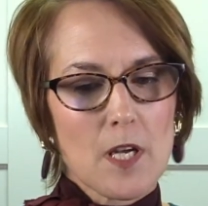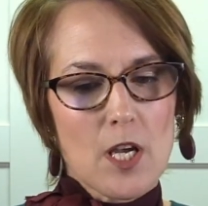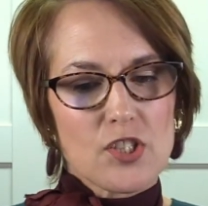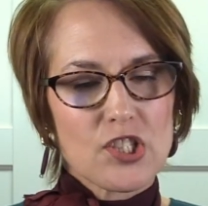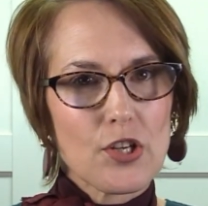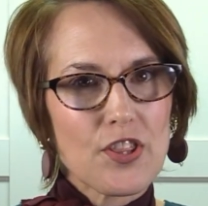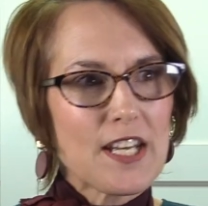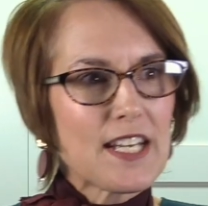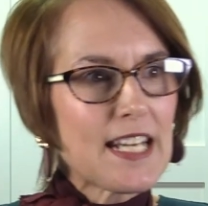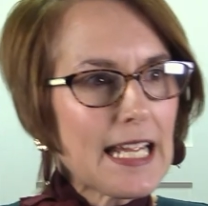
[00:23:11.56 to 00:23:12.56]
So the
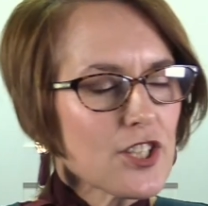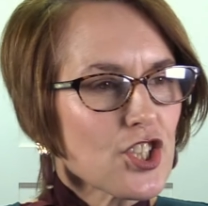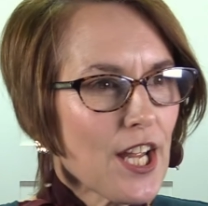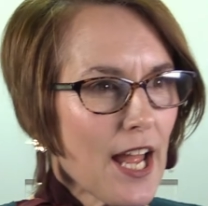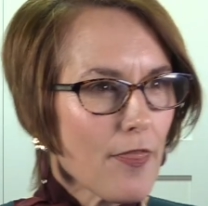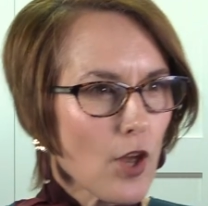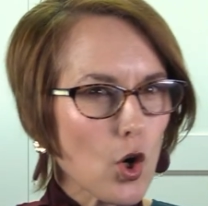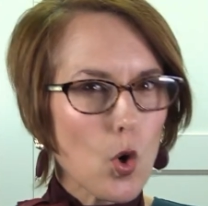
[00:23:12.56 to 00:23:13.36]
nature and the